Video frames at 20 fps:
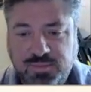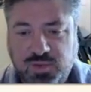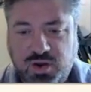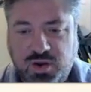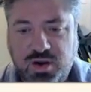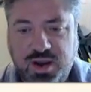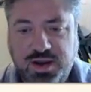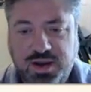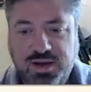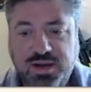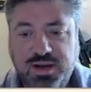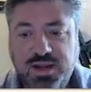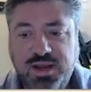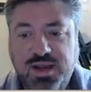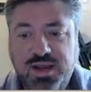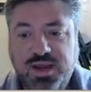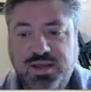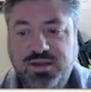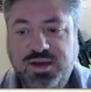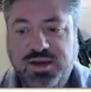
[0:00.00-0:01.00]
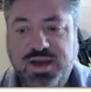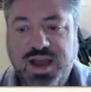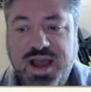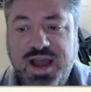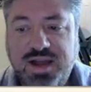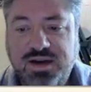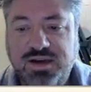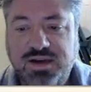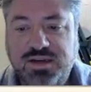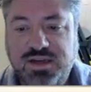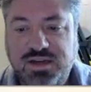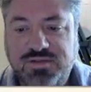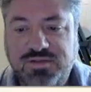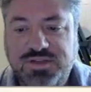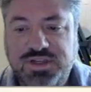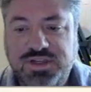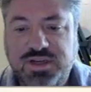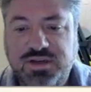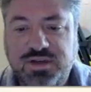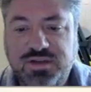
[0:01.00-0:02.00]
All right. And the cognitive
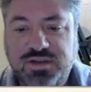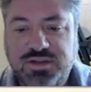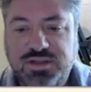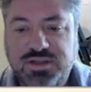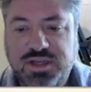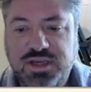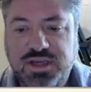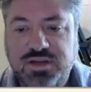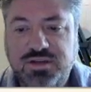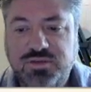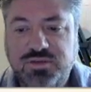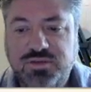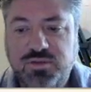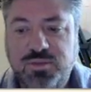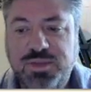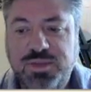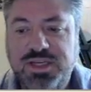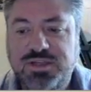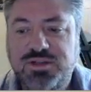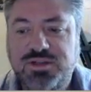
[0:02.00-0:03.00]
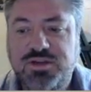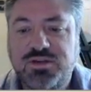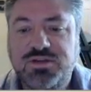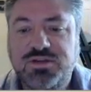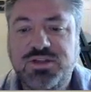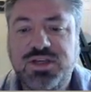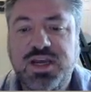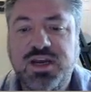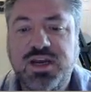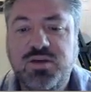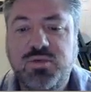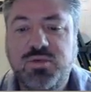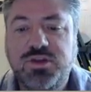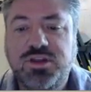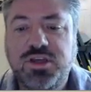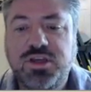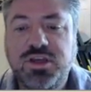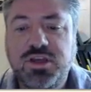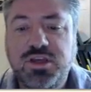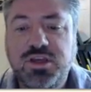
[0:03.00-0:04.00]
skills would be associated with
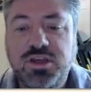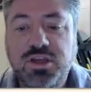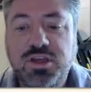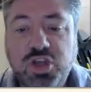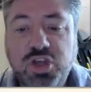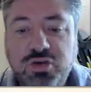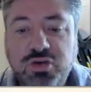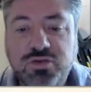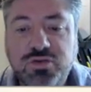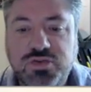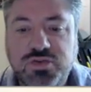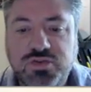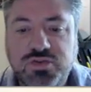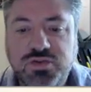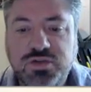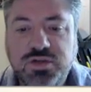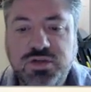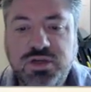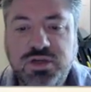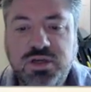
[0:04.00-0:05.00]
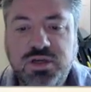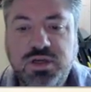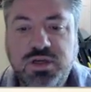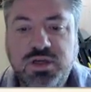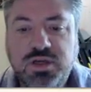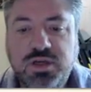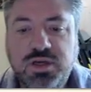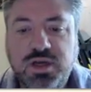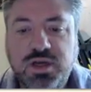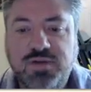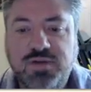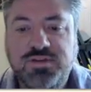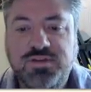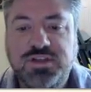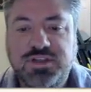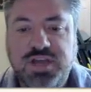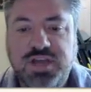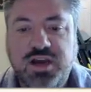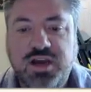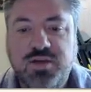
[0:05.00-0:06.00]
the use of the
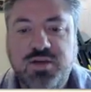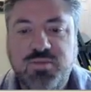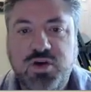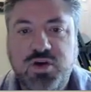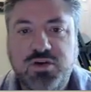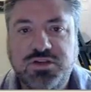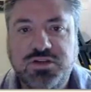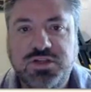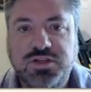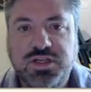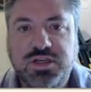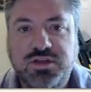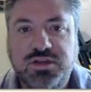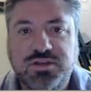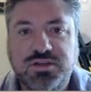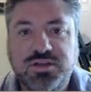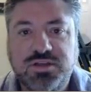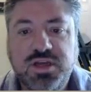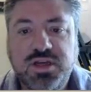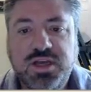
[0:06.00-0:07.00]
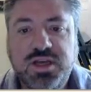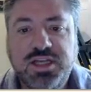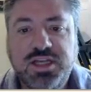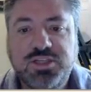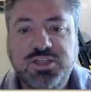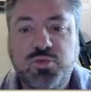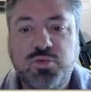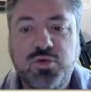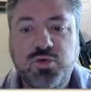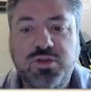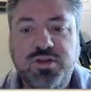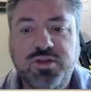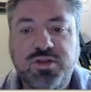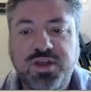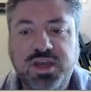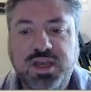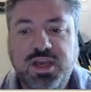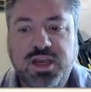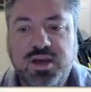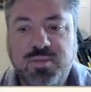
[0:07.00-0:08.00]
psychomotor skills. It's more the
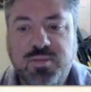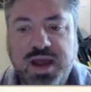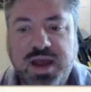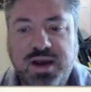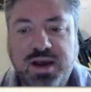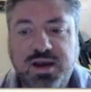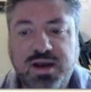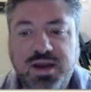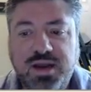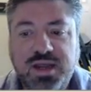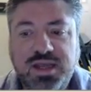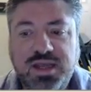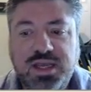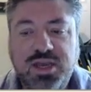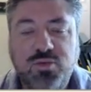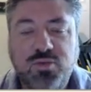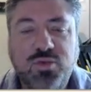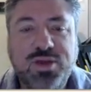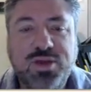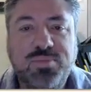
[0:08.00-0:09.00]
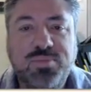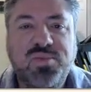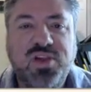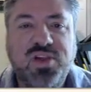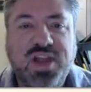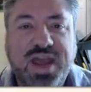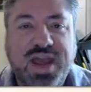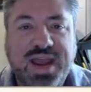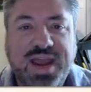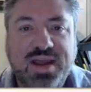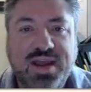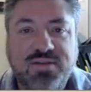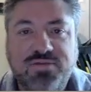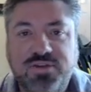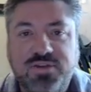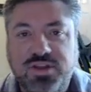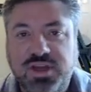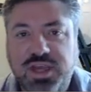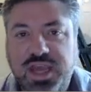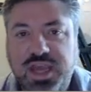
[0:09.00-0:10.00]
thinking about it. Can we plan
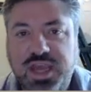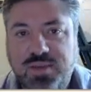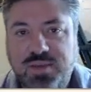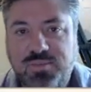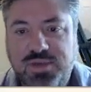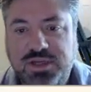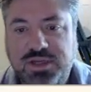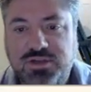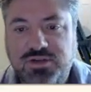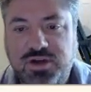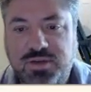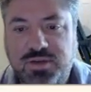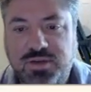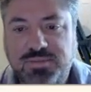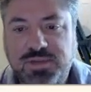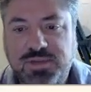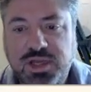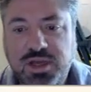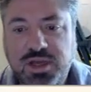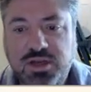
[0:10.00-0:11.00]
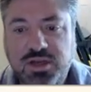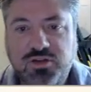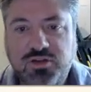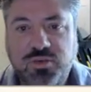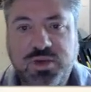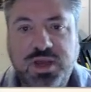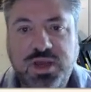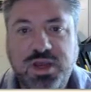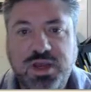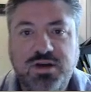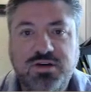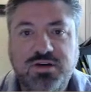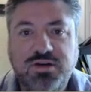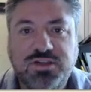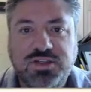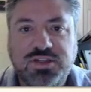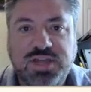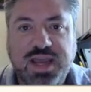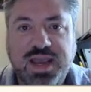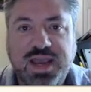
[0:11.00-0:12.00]
for the camping trip? Do we
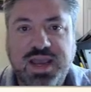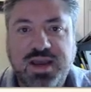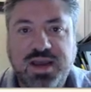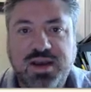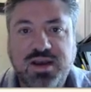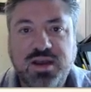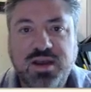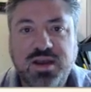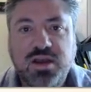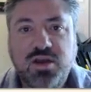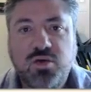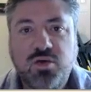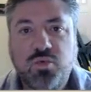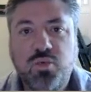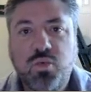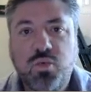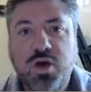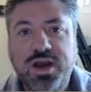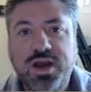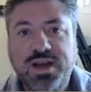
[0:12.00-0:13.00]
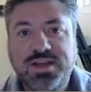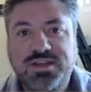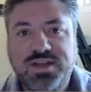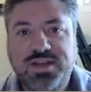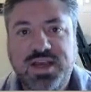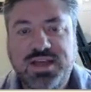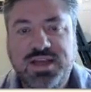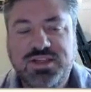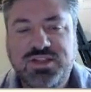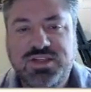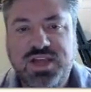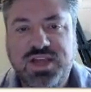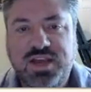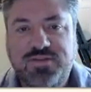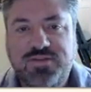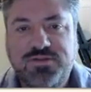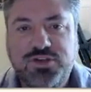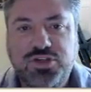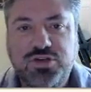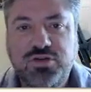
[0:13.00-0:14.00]
understand what is a
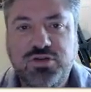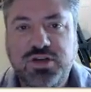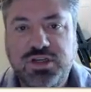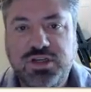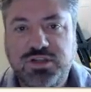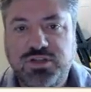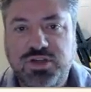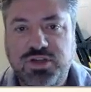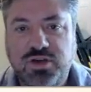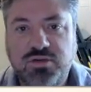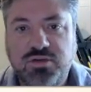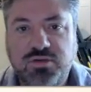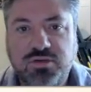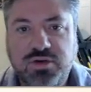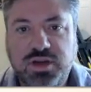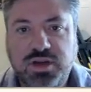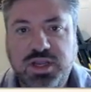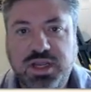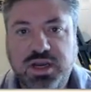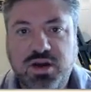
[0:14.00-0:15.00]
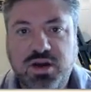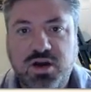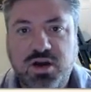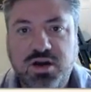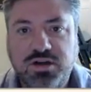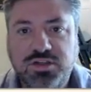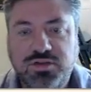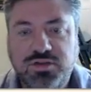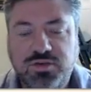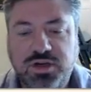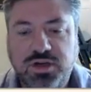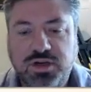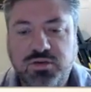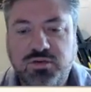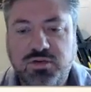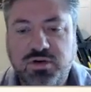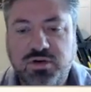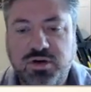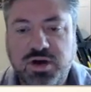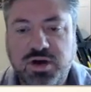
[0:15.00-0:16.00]
safe shooting zone in archery
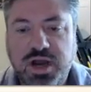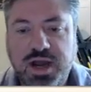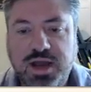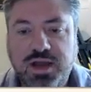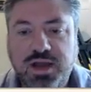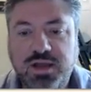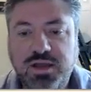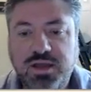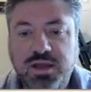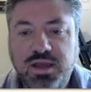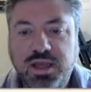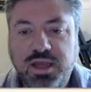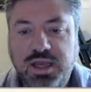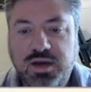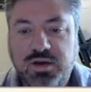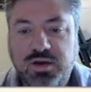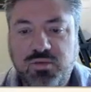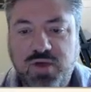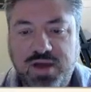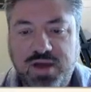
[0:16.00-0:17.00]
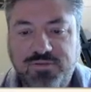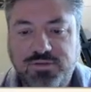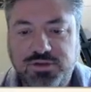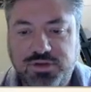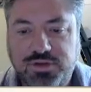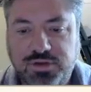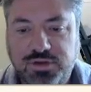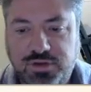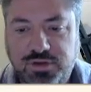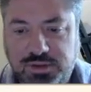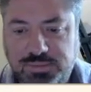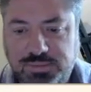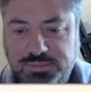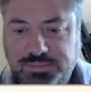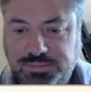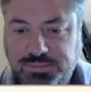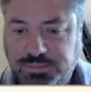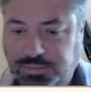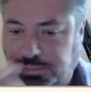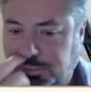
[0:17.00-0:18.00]
or in rifle shooting?
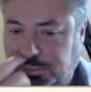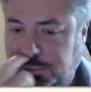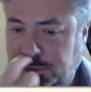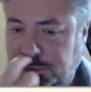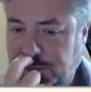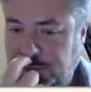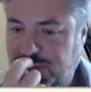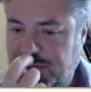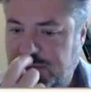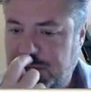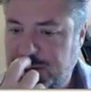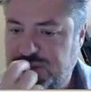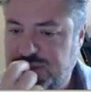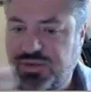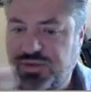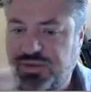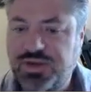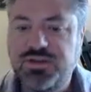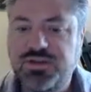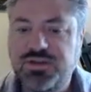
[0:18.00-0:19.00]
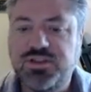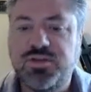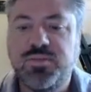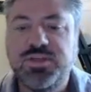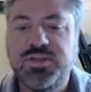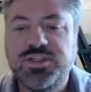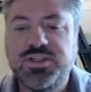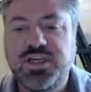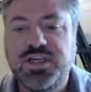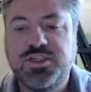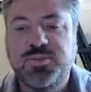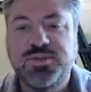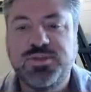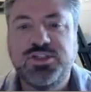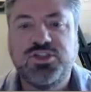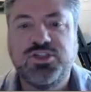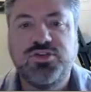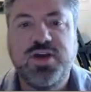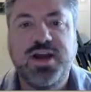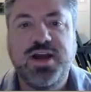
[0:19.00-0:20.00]
So here's some assessment
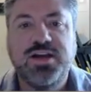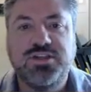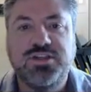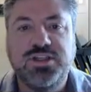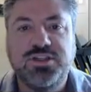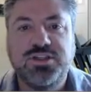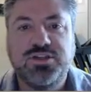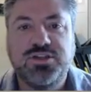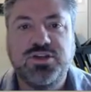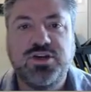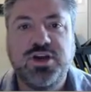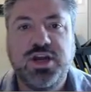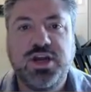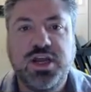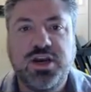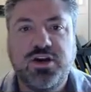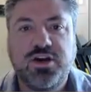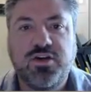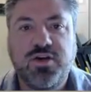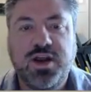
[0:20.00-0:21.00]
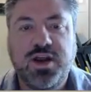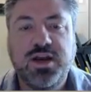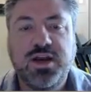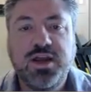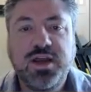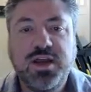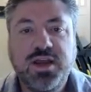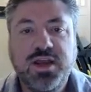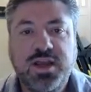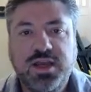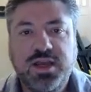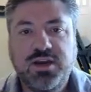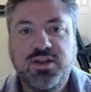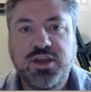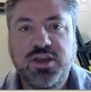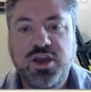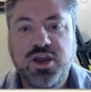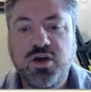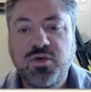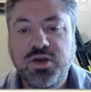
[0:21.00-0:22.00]
strategies you could integrate into
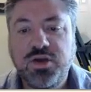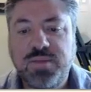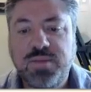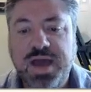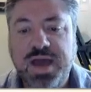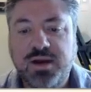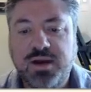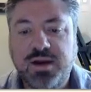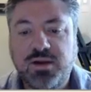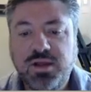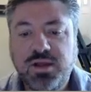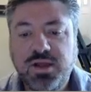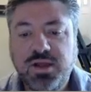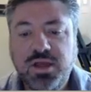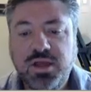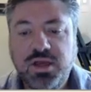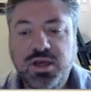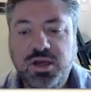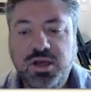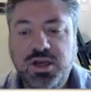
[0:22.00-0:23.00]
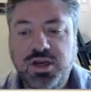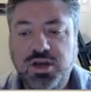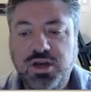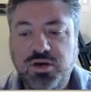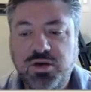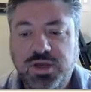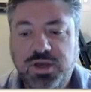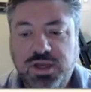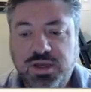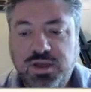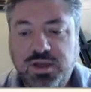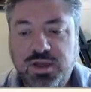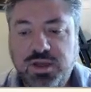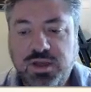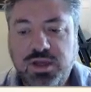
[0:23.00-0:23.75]
the OE model. Canoeing.